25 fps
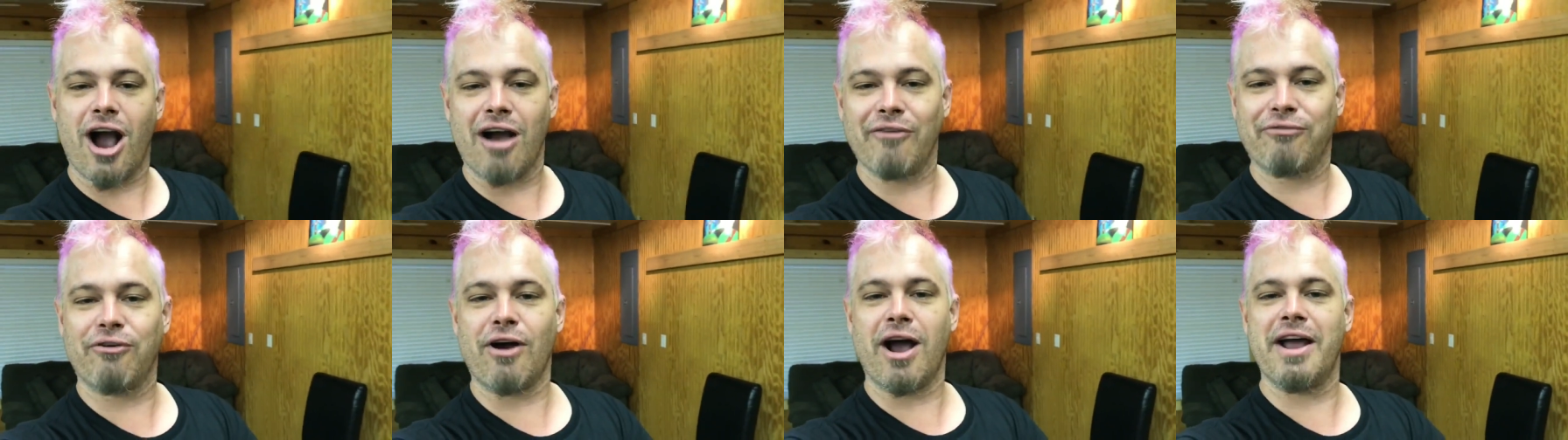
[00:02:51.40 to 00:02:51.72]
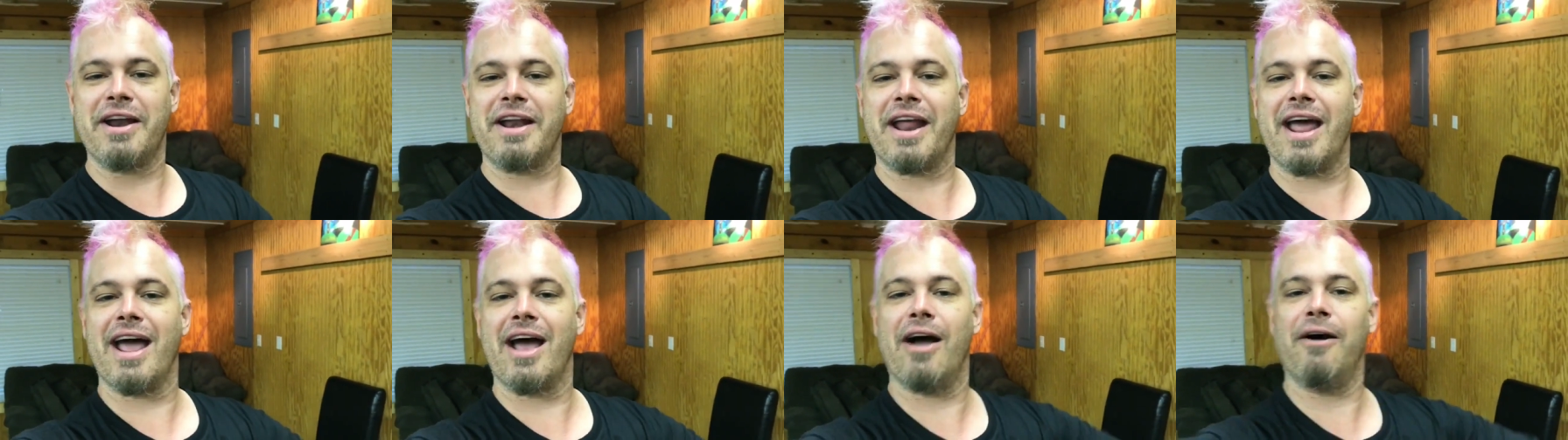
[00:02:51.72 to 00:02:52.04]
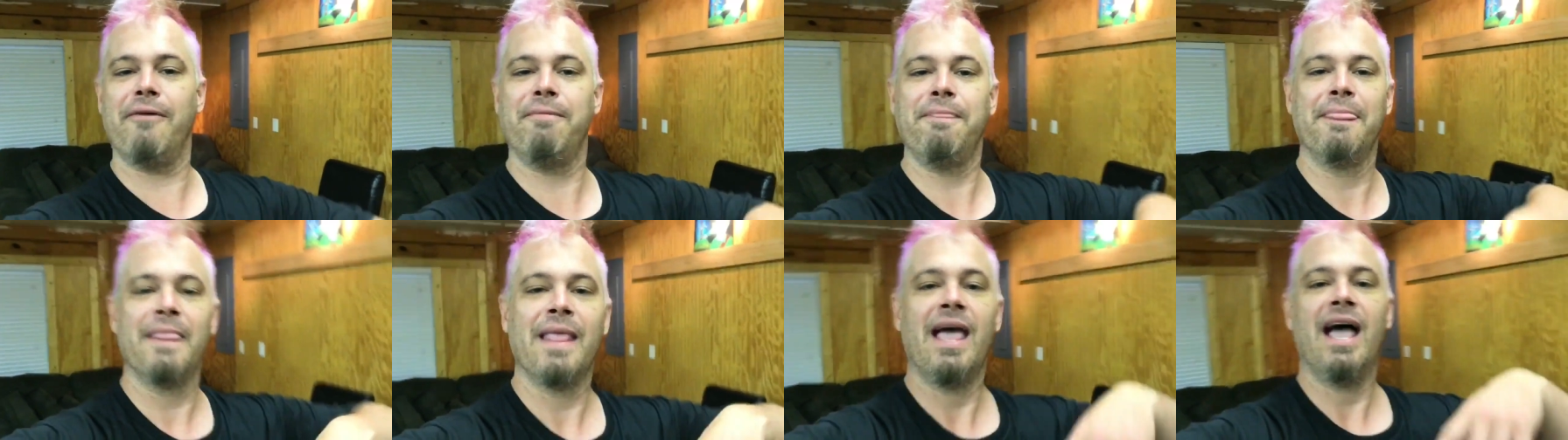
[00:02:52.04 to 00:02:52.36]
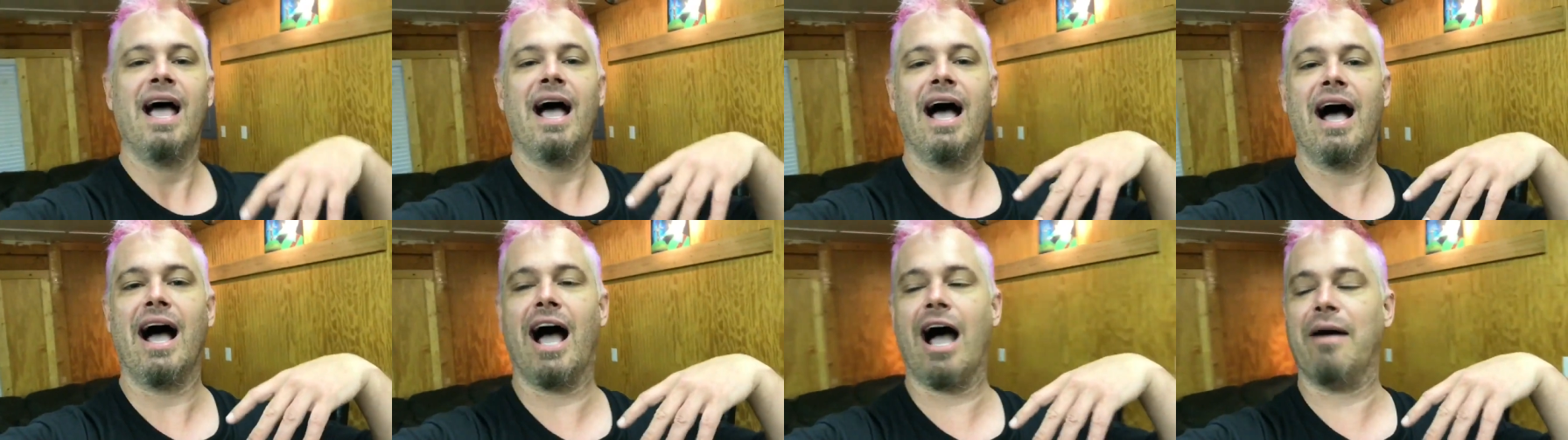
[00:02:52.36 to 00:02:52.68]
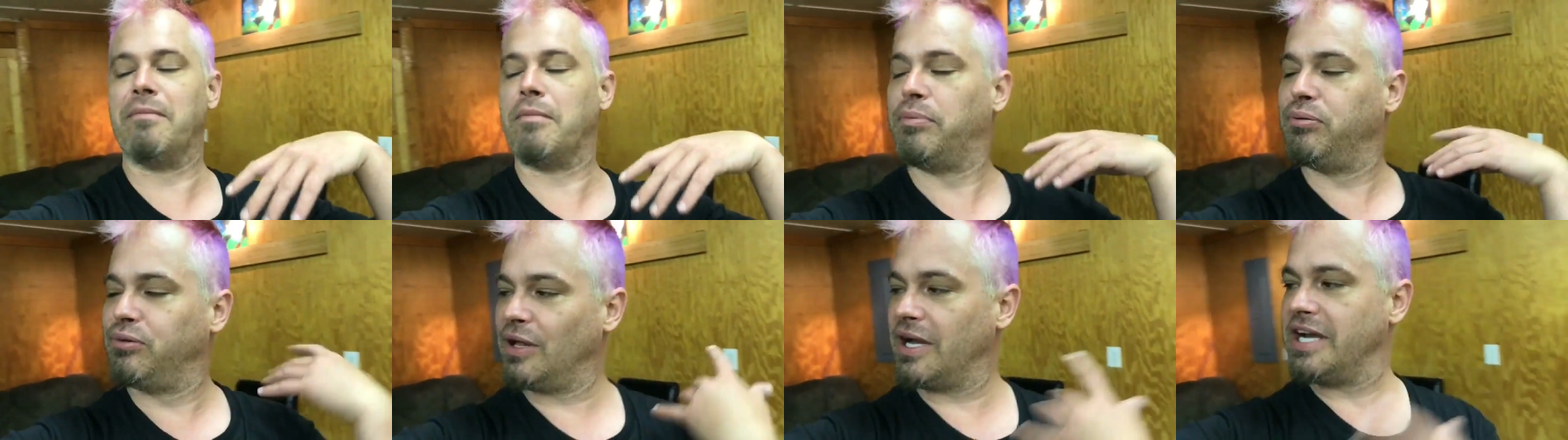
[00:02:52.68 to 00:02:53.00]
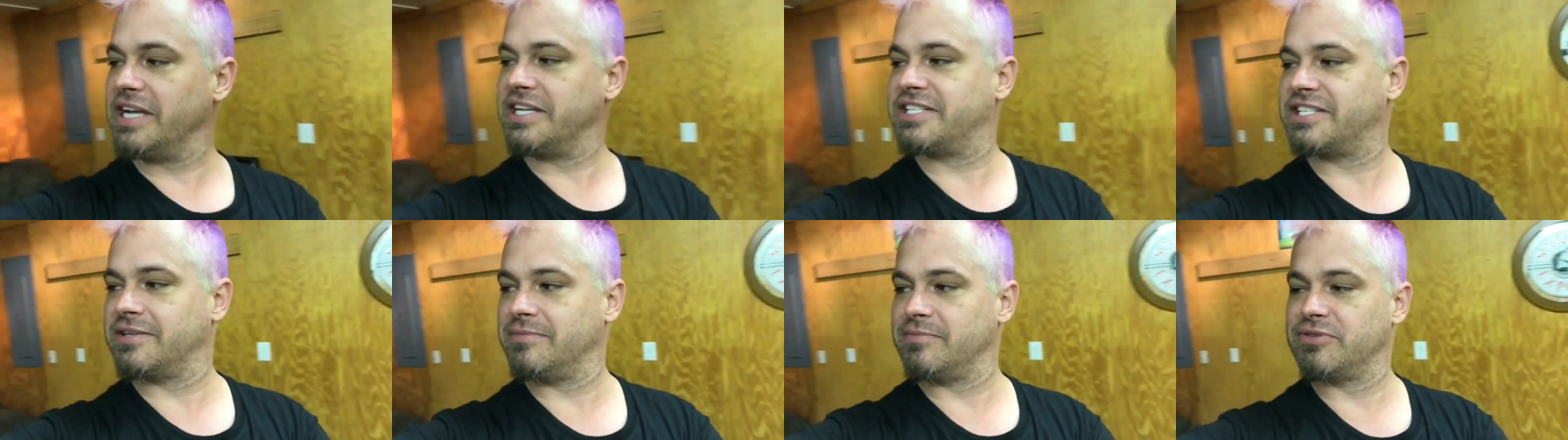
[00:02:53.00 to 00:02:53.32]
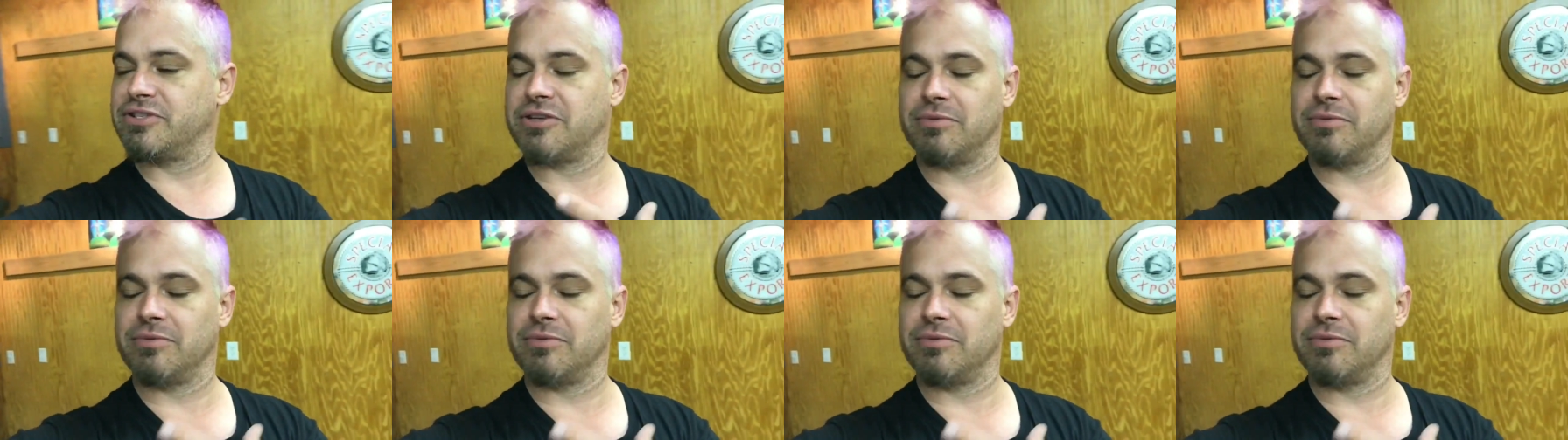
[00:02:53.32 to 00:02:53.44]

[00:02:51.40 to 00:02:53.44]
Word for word: off right now um, play some,